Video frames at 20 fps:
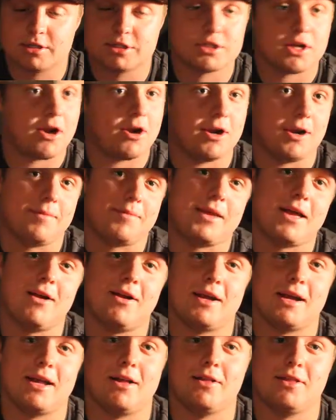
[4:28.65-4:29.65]
Sorry, I'm
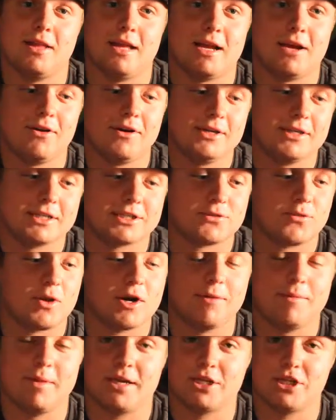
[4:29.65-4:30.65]
counting out loud. Just
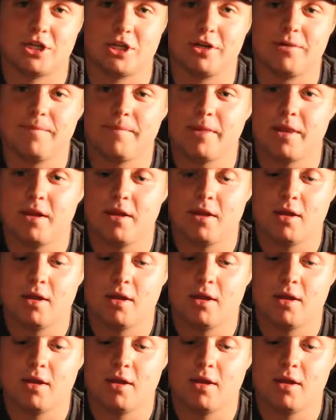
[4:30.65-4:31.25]
want to make sure.